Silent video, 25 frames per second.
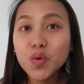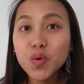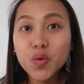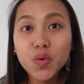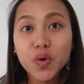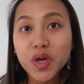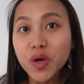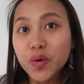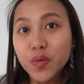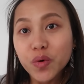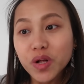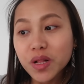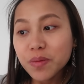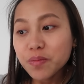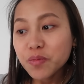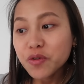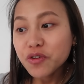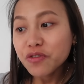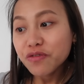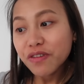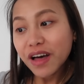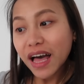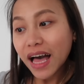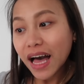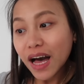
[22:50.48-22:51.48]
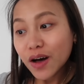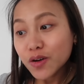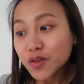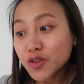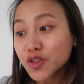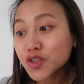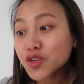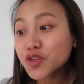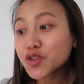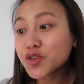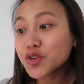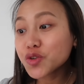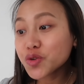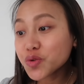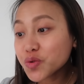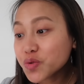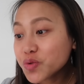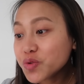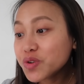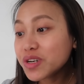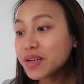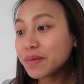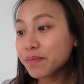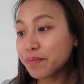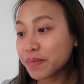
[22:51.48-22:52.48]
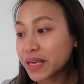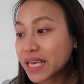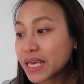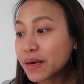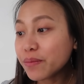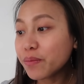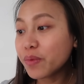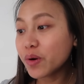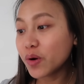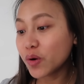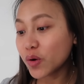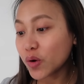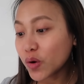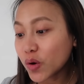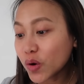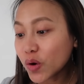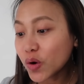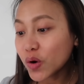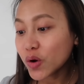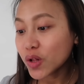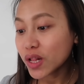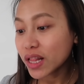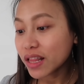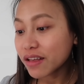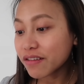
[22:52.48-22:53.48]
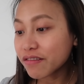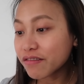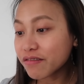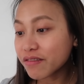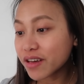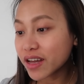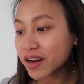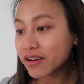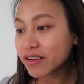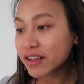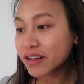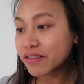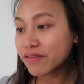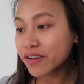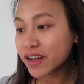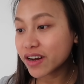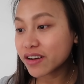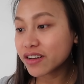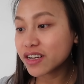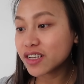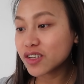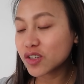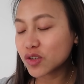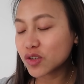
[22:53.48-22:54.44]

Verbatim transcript: we will move out soon, people. Very, very